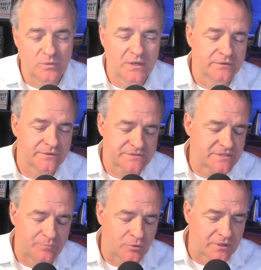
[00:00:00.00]
on a
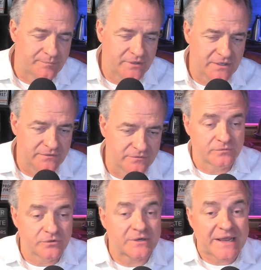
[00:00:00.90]
simple company,
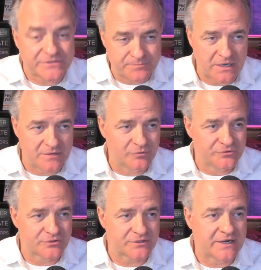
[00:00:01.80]
your accounts payable
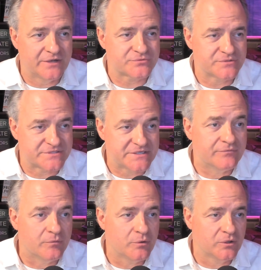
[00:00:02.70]
and your accounts
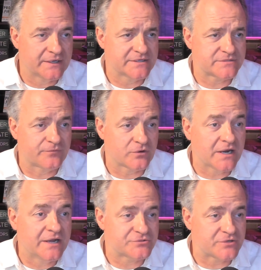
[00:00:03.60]
receivable? I guess for a
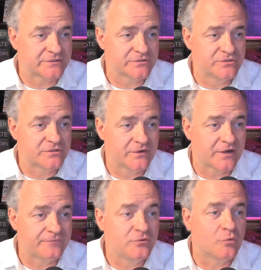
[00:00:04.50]
contractor, you
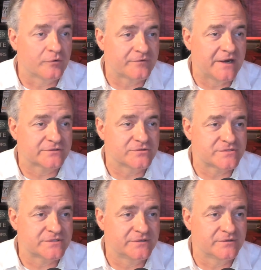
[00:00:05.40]
got a few more
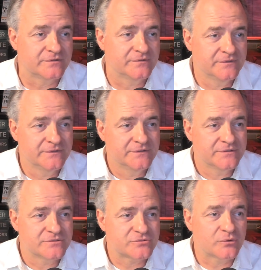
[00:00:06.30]
factors that are
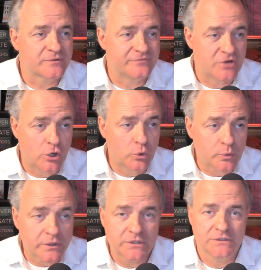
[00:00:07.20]
sort of known.